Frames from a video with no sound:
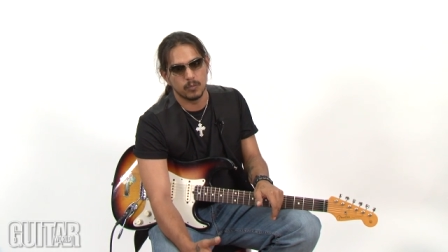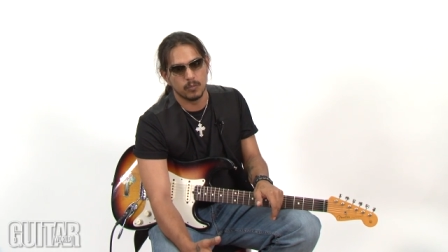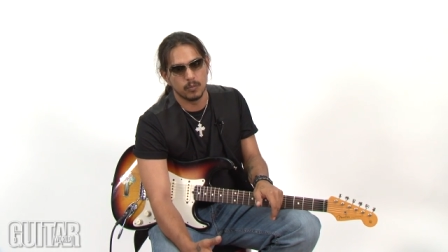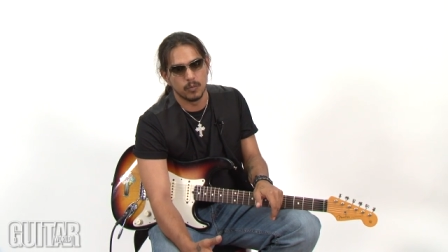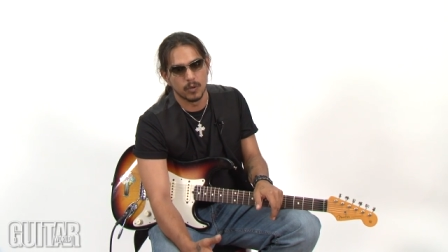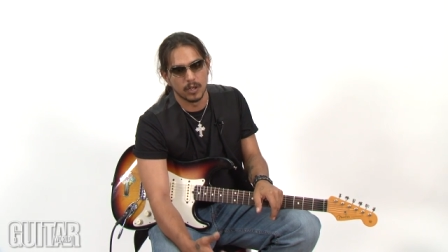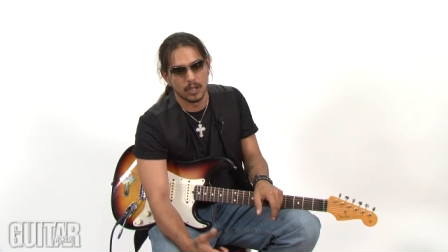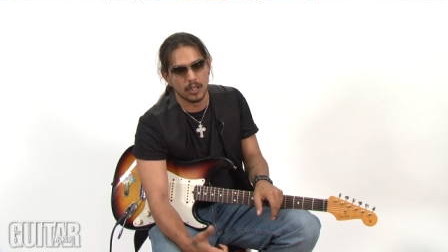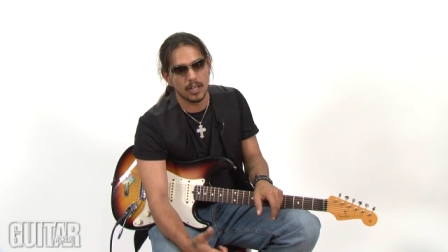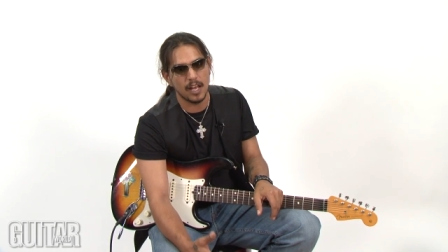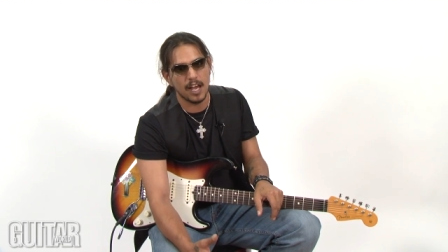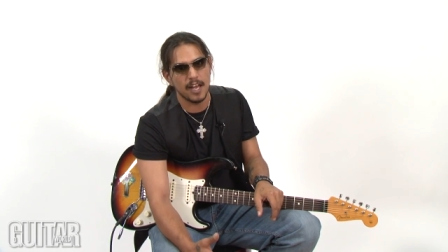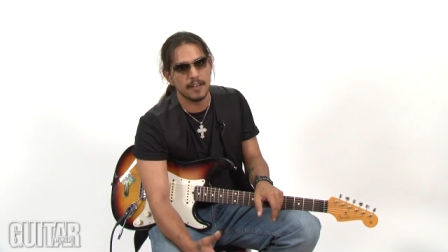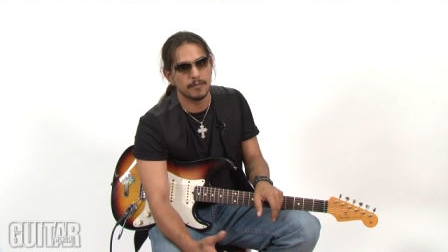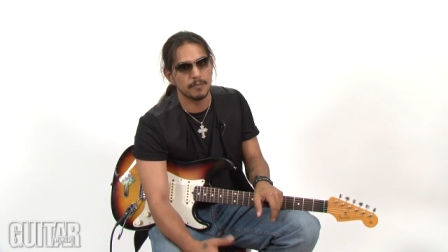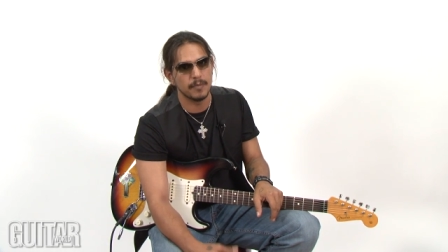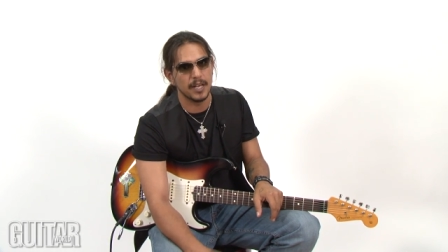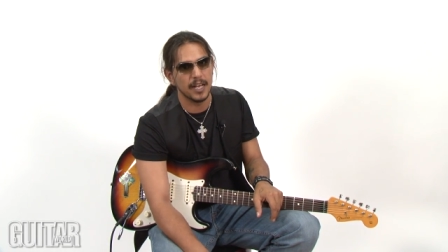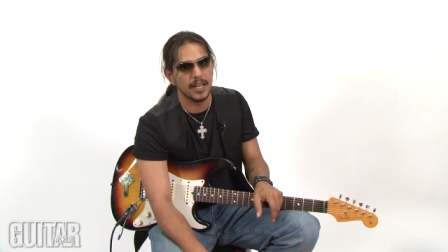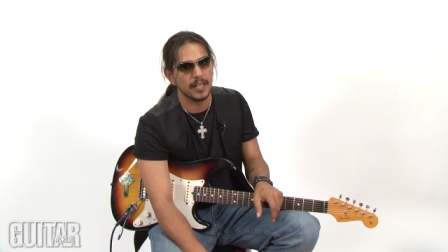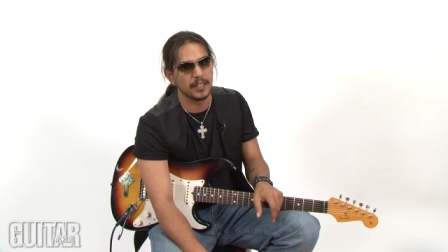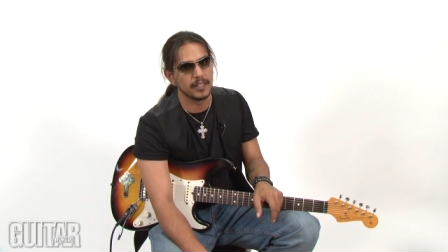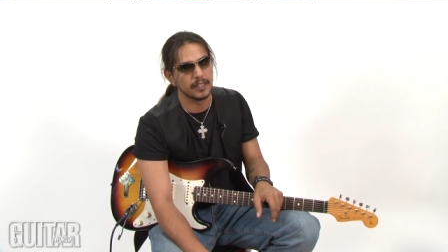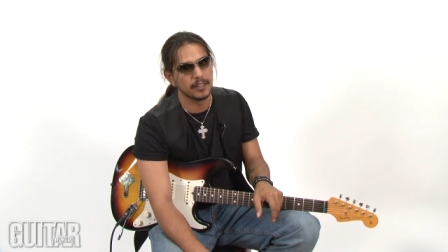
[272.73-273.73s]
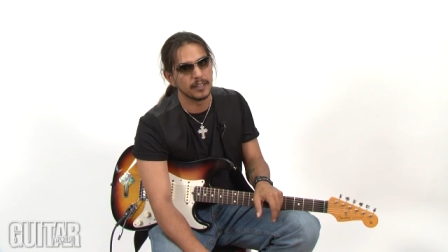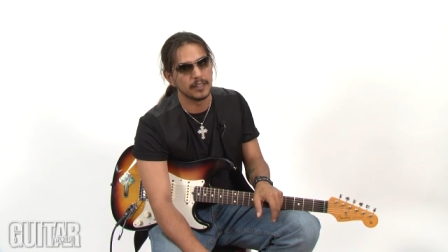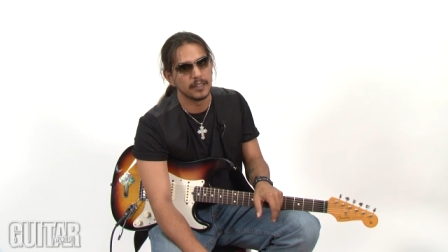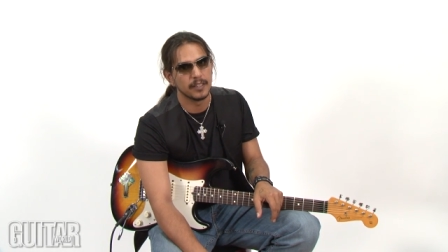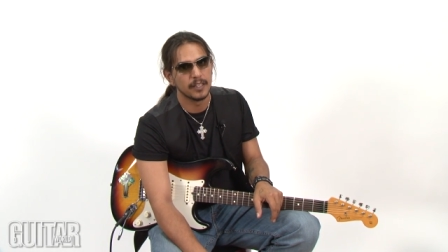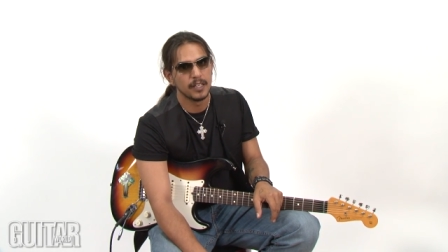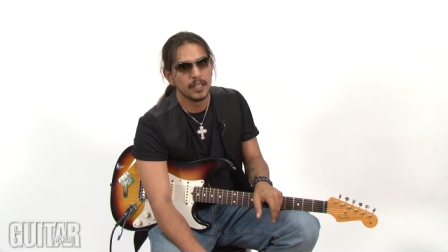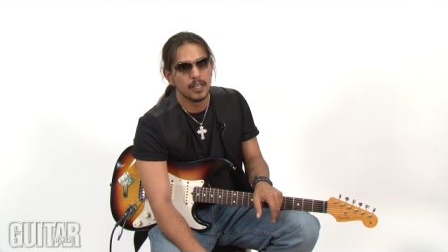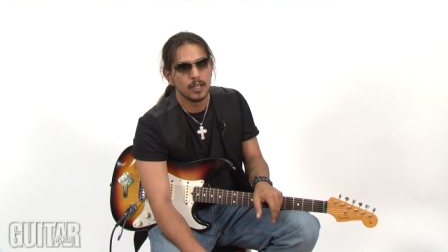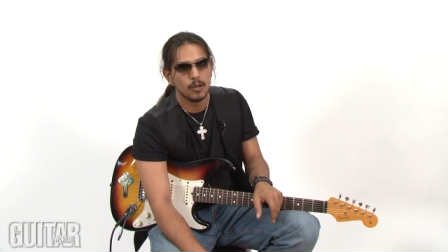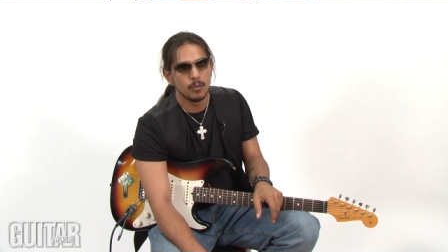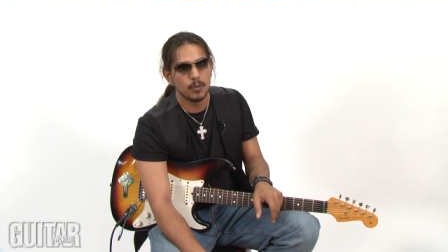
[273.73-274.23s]
we're a live band and
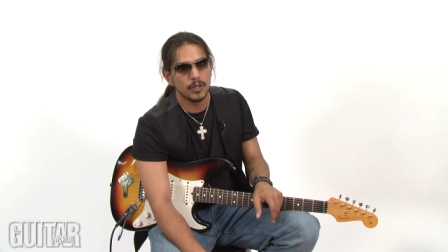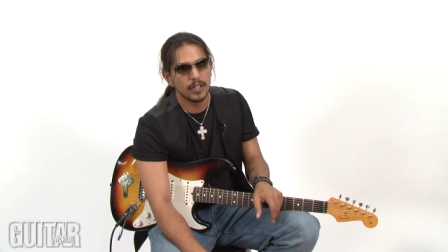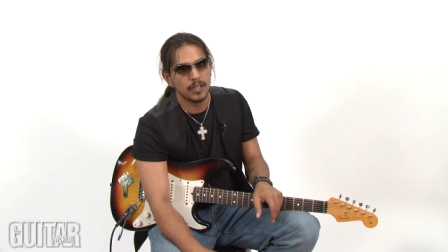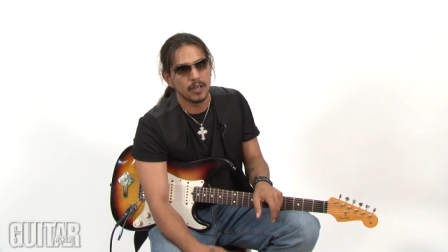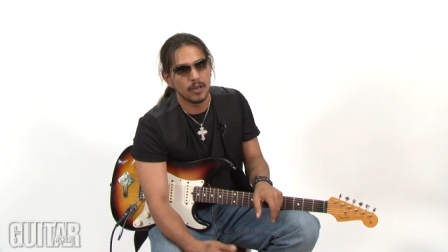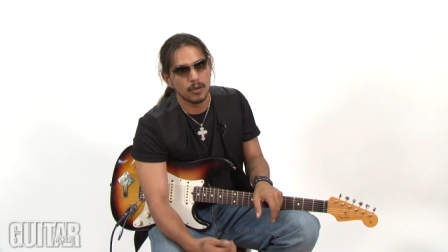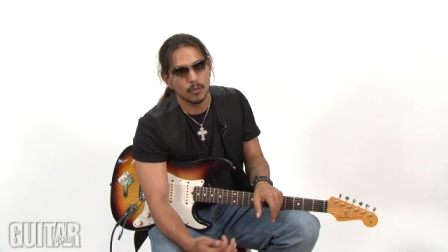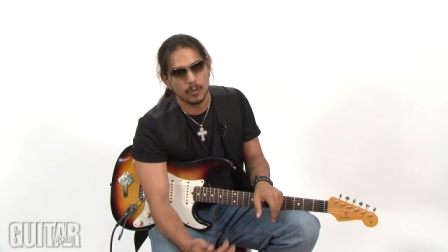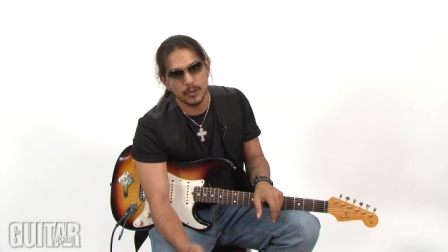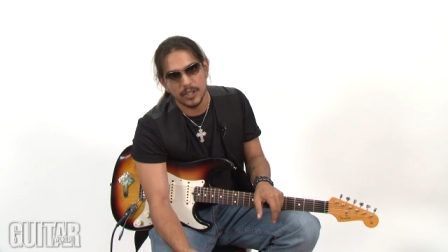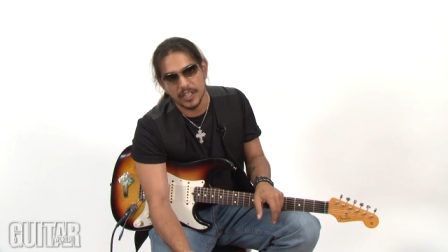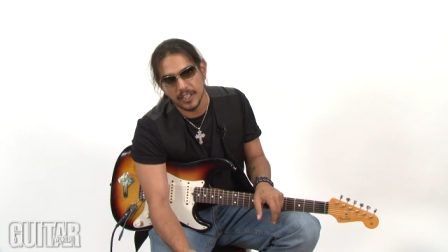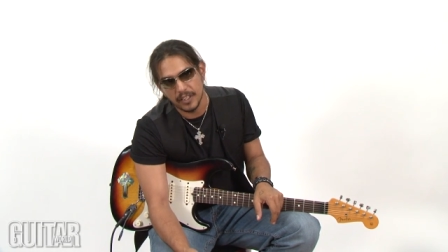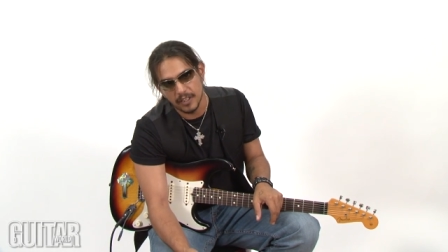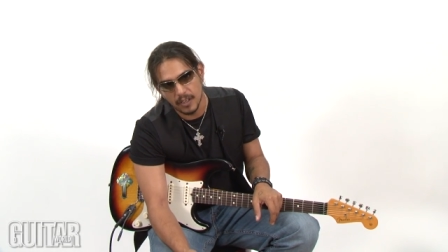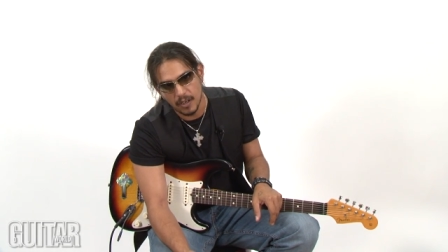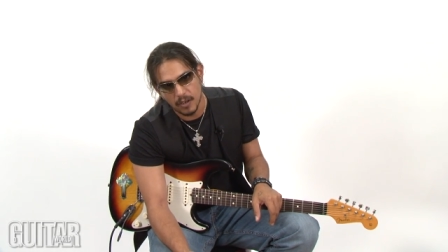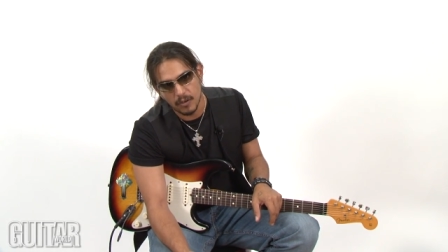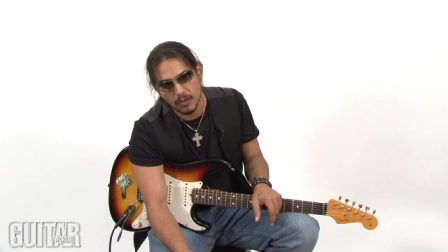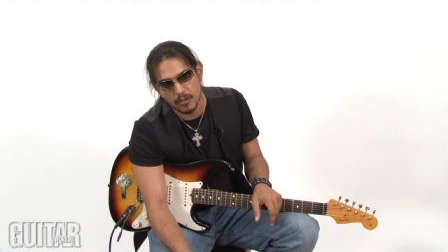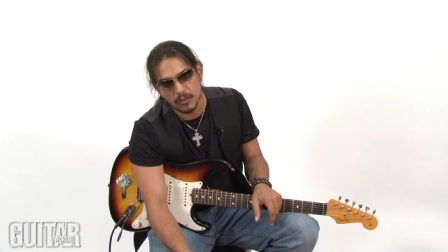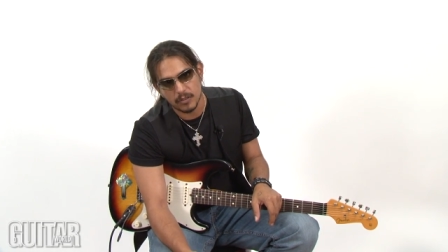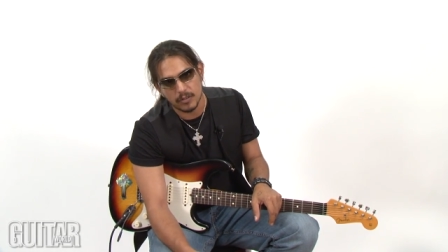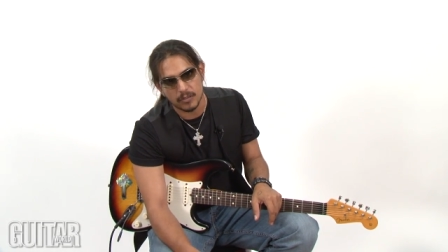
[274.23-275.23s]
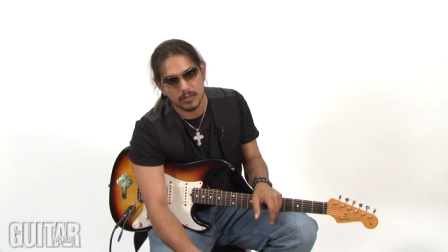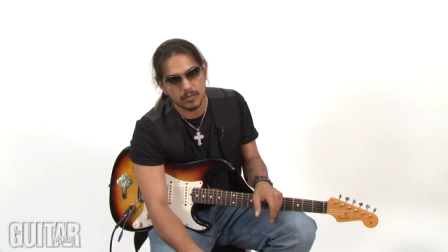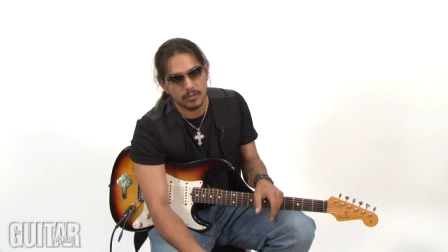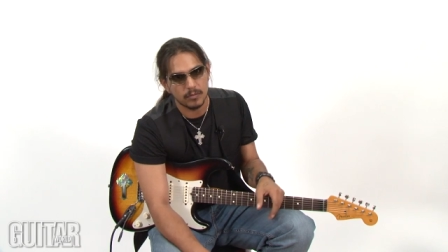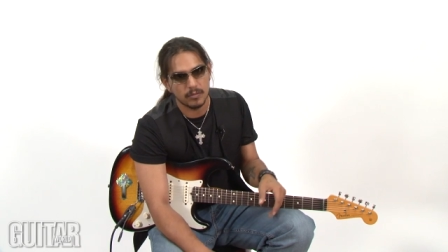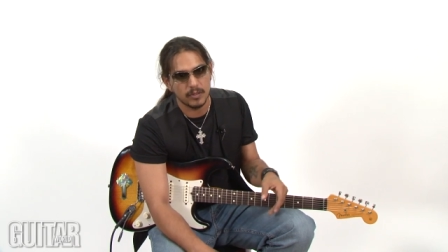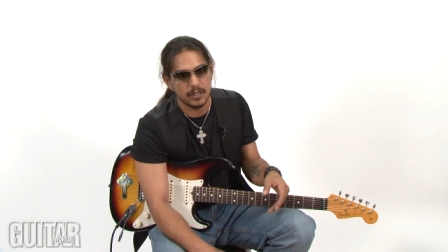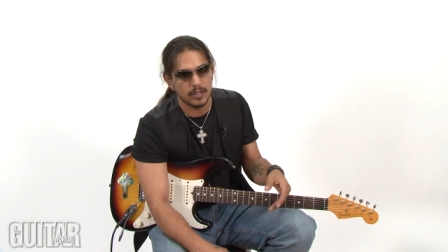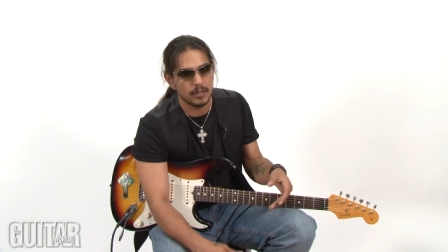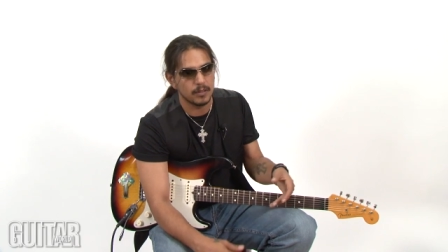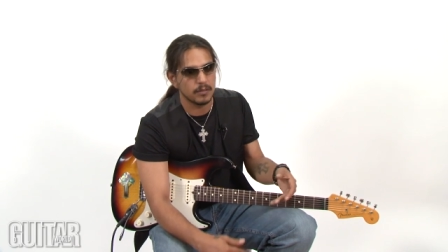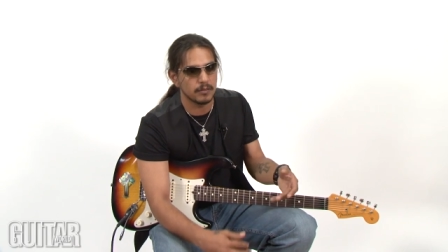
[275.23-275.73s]
we don't read notes,
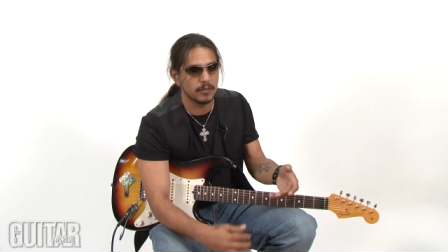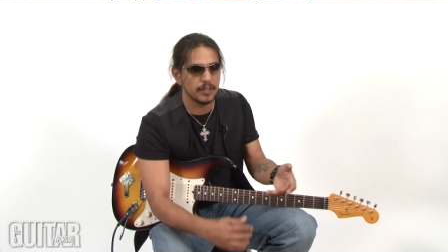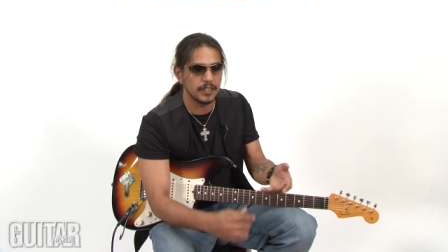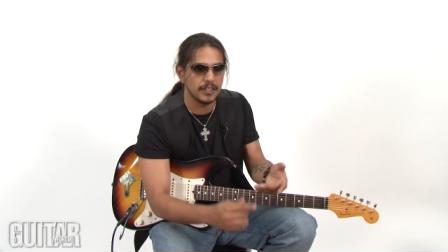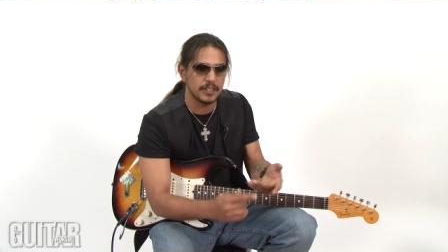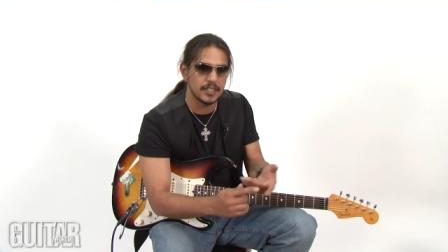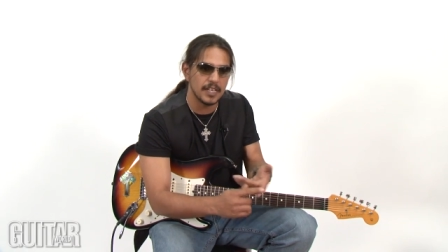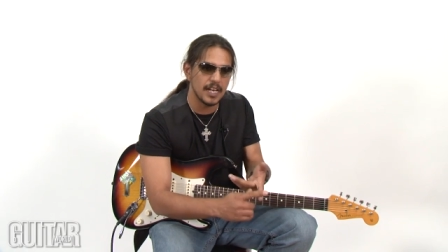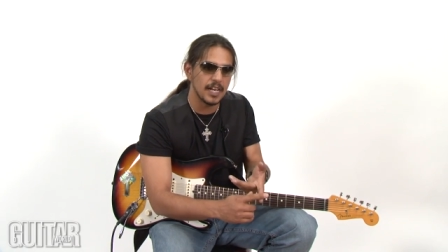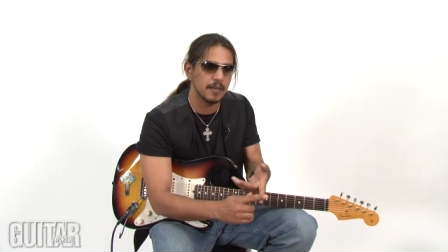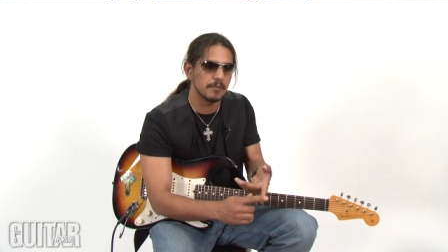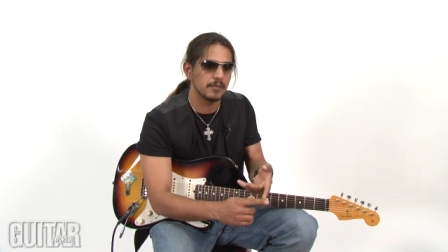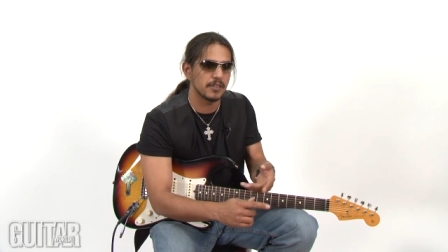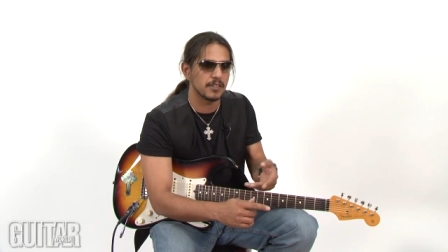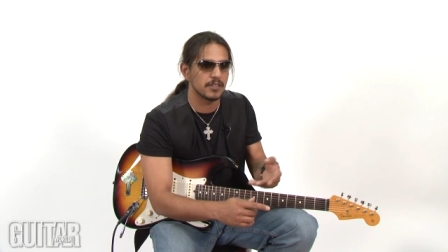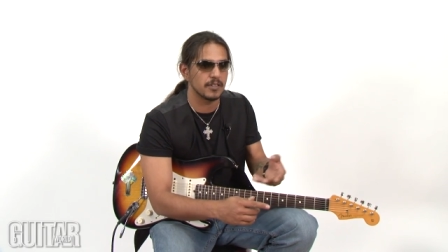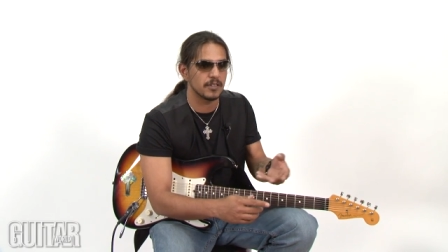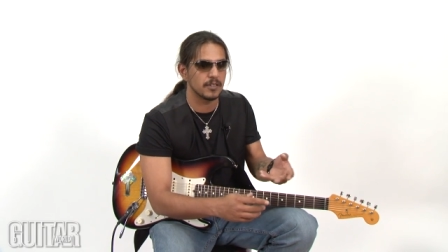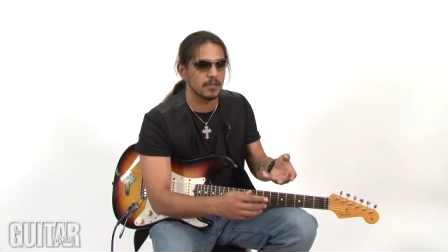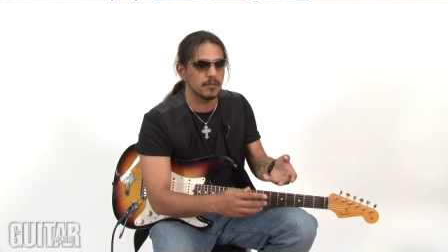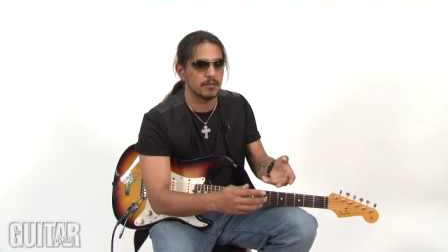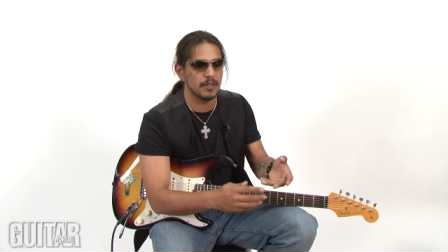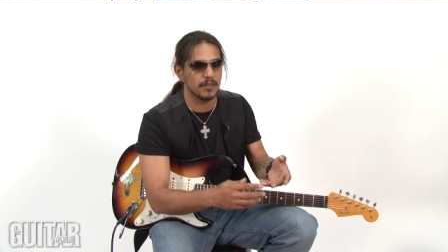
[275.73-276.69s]
we don't read tablature.